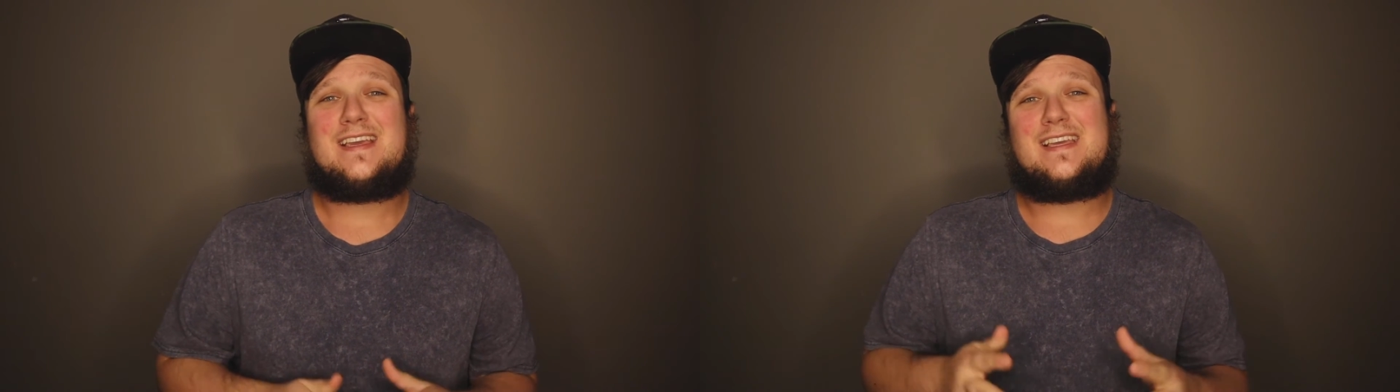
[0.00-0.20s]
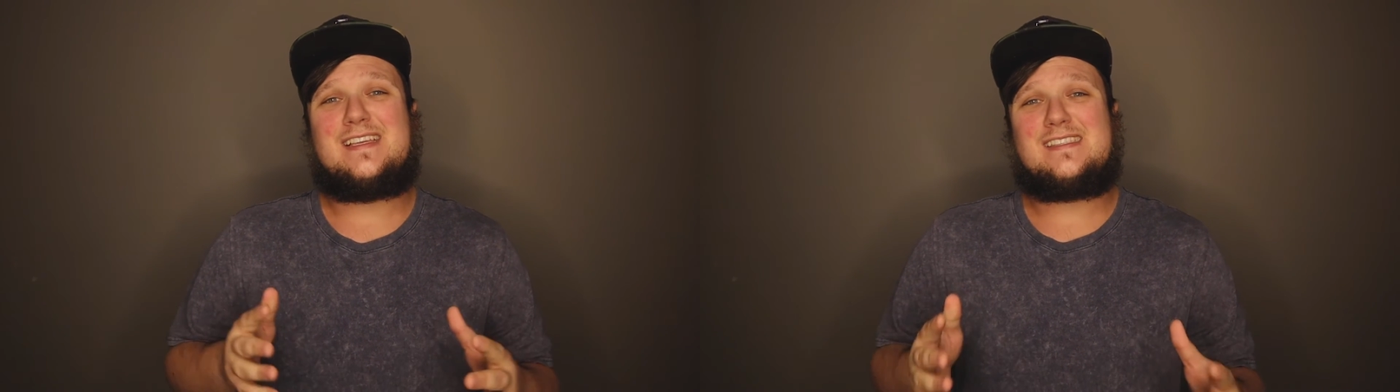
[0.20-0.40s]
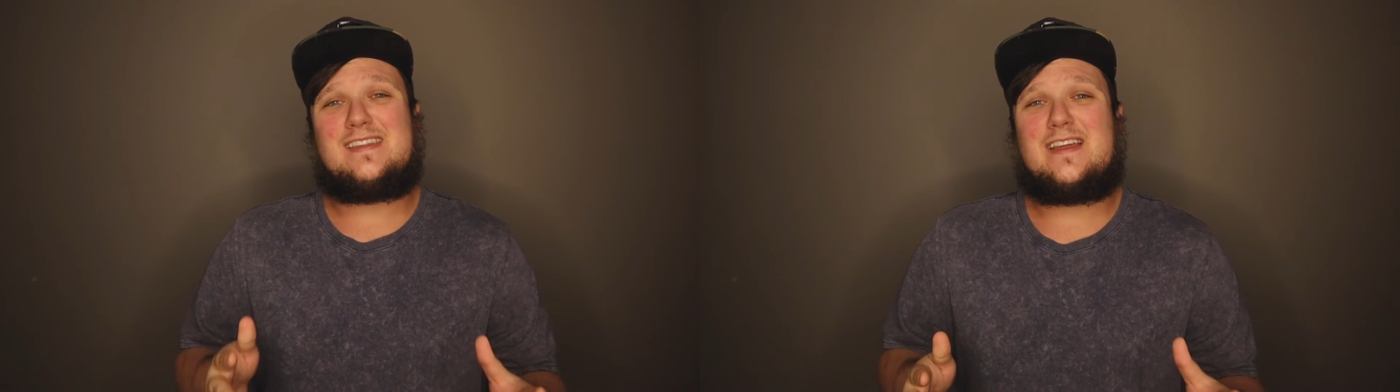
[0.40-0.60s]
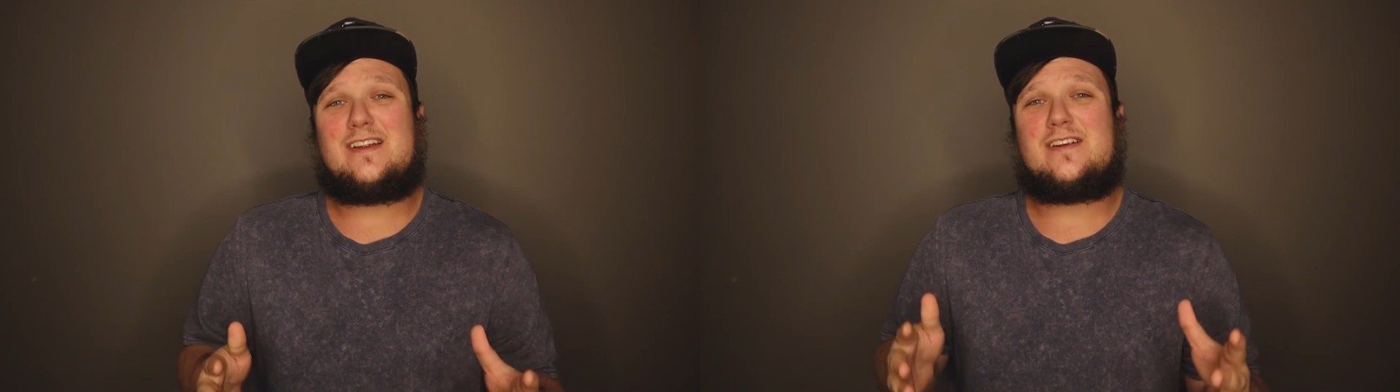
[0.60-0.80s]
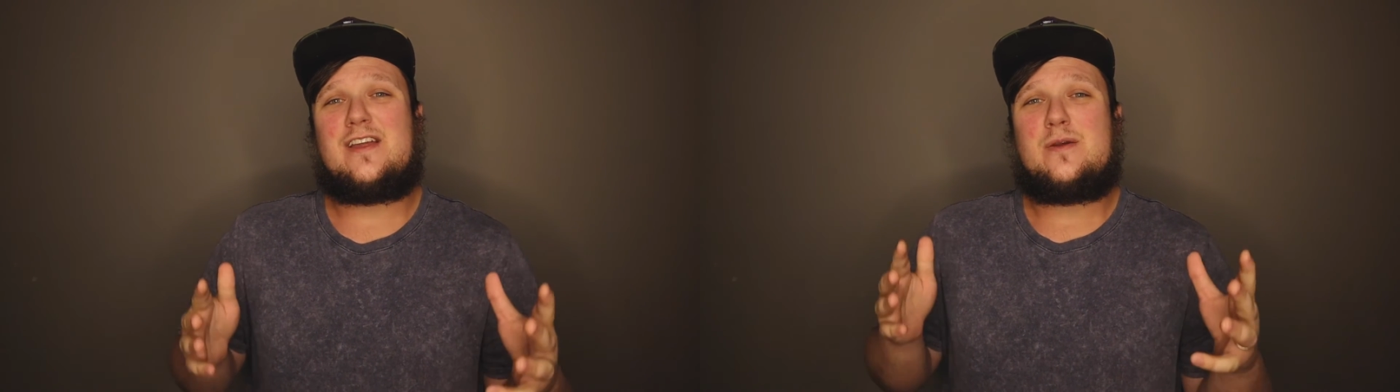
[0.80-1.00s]
He's
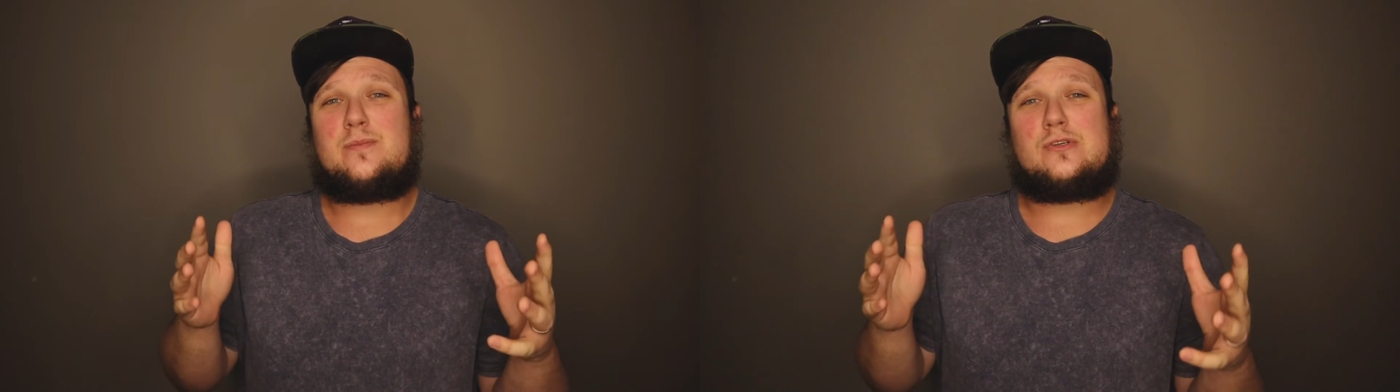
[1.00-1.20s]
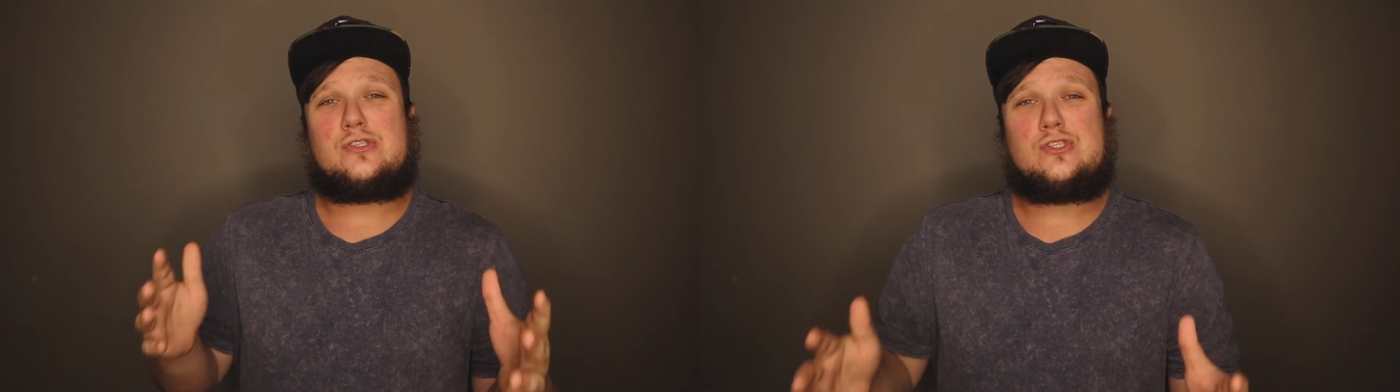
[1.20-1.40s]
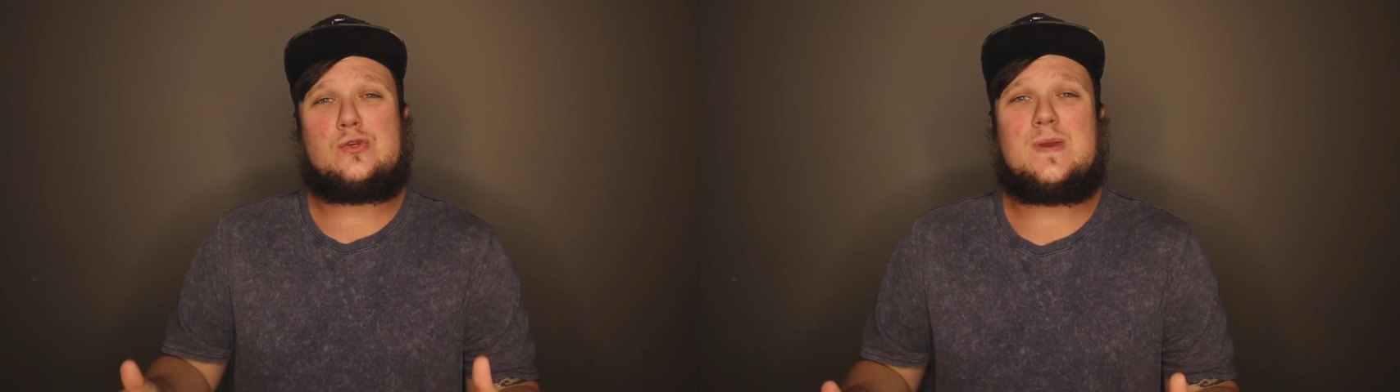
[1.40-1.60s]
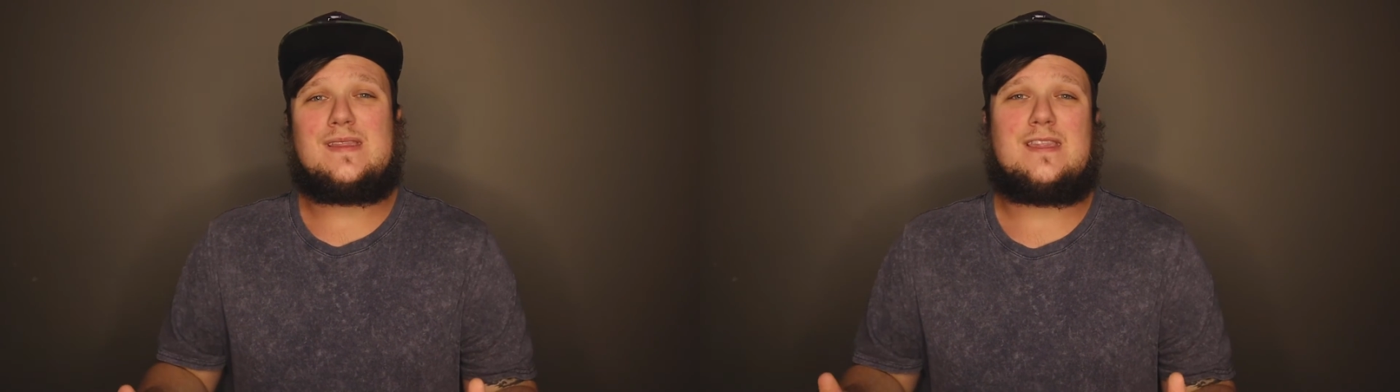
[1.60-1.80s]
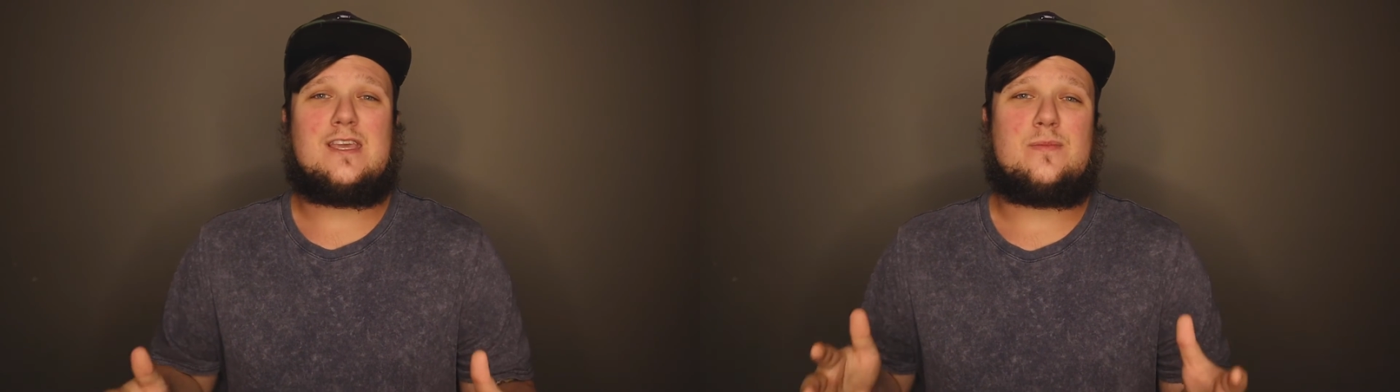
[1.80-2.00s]
there
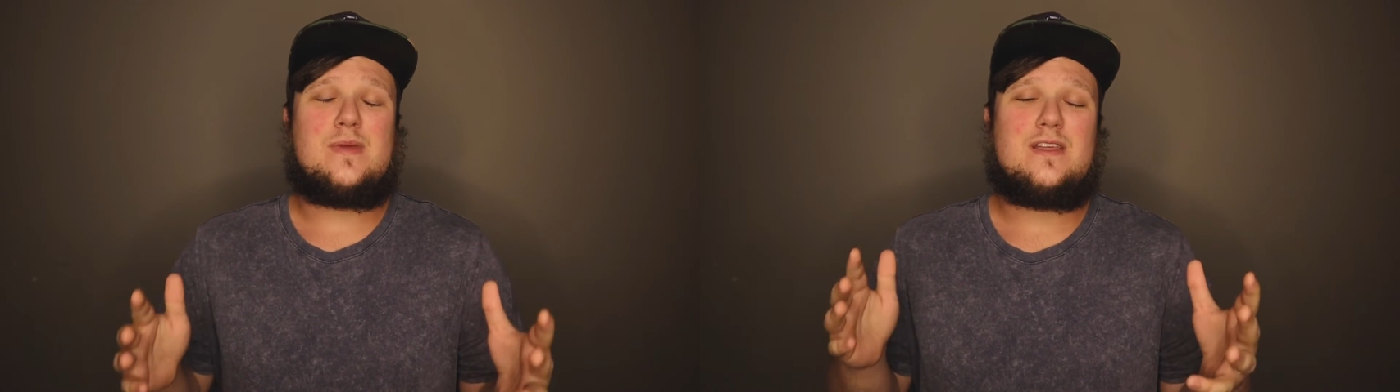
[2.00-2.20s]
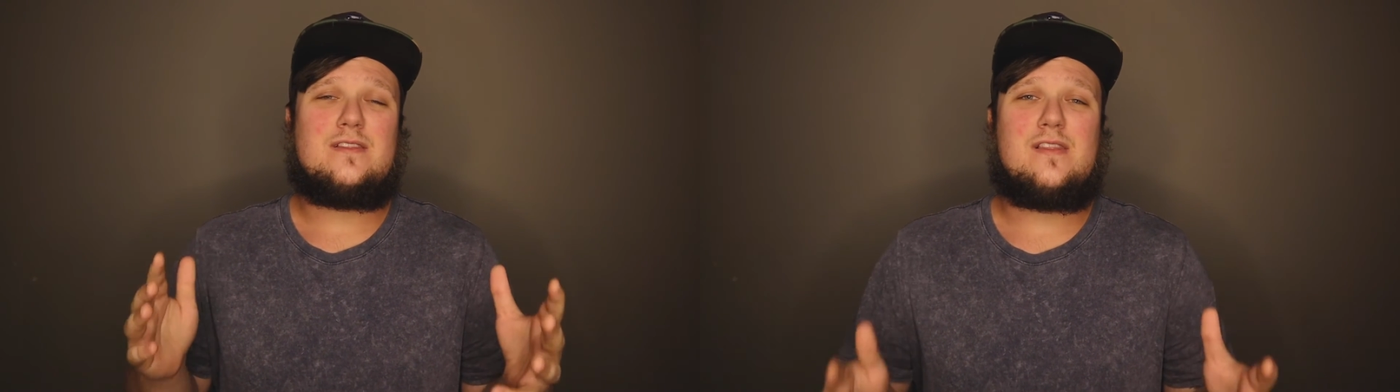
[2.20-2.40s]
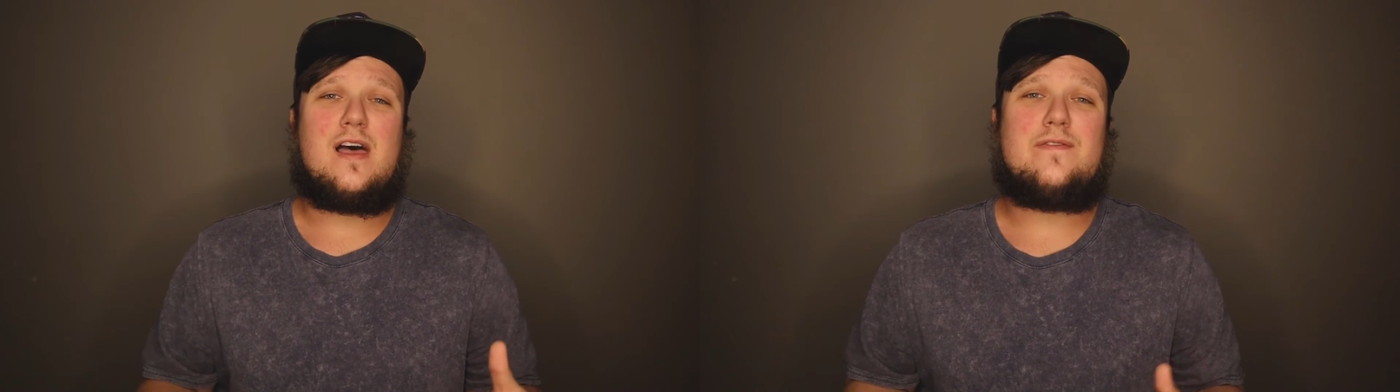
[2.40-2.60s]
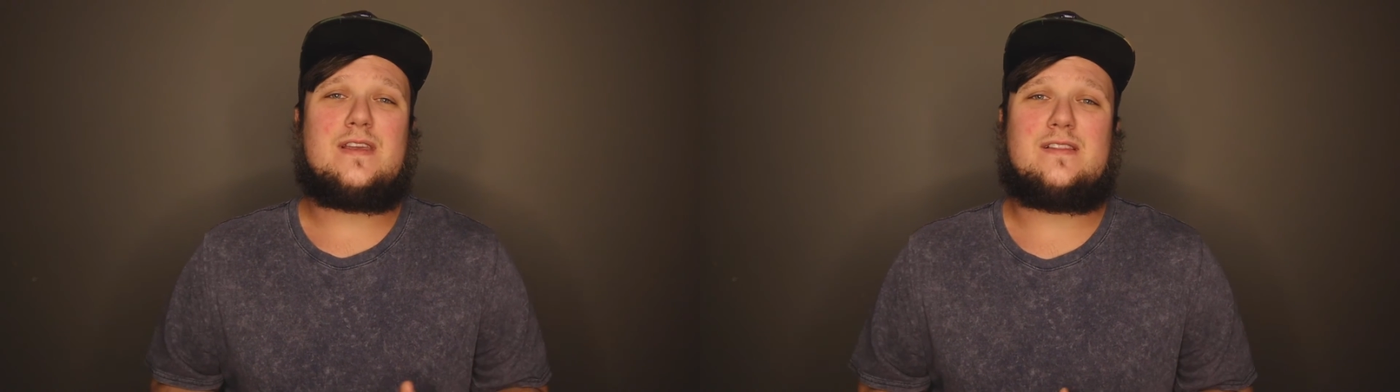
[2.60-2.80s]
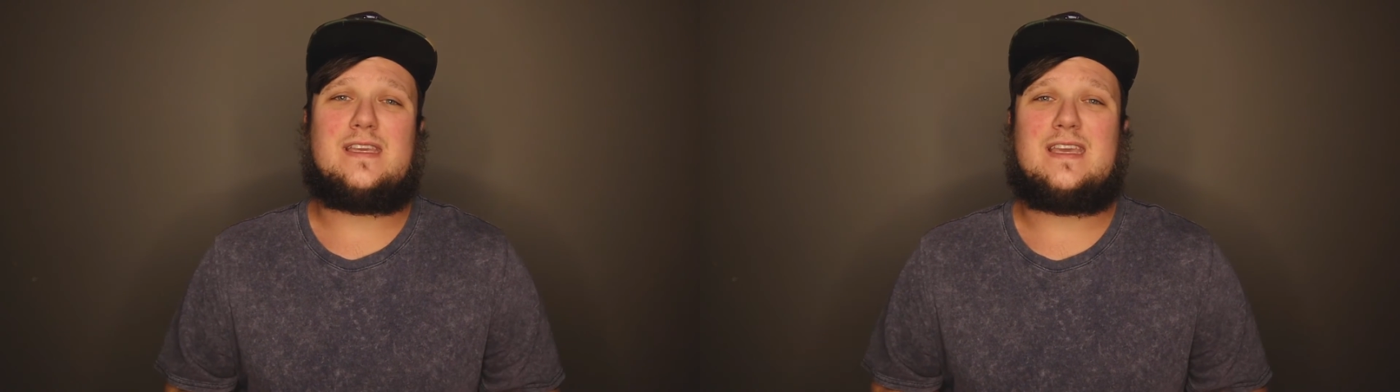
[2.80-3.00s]
pursuing them
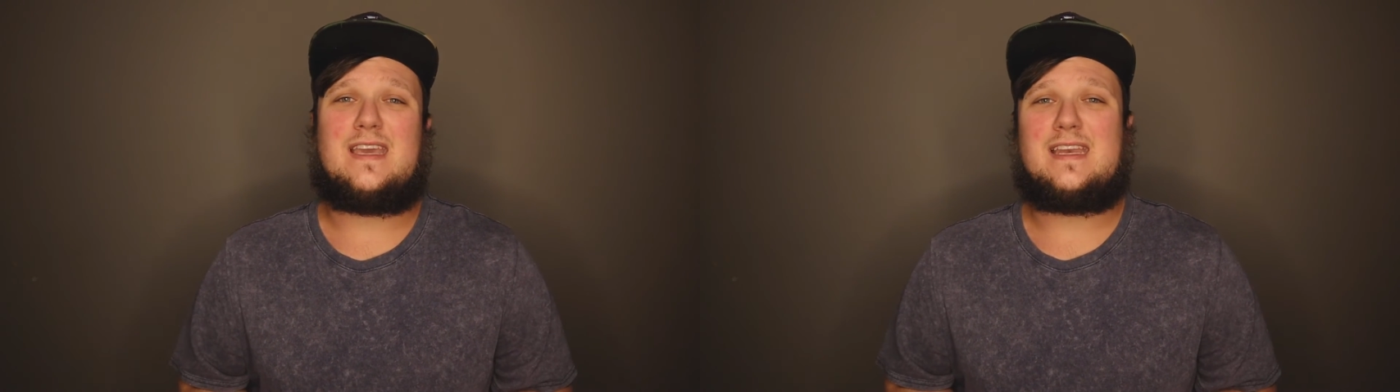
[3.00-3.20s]
lovingly,